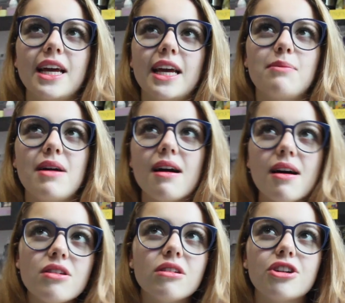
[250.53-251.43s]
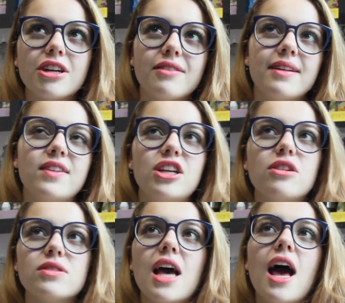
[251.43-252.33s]
in my other learning Korean
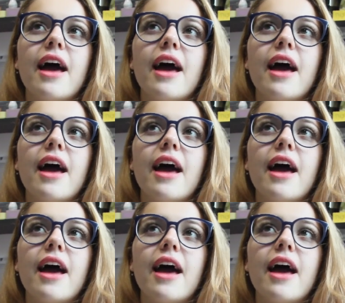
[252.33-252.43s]
videos,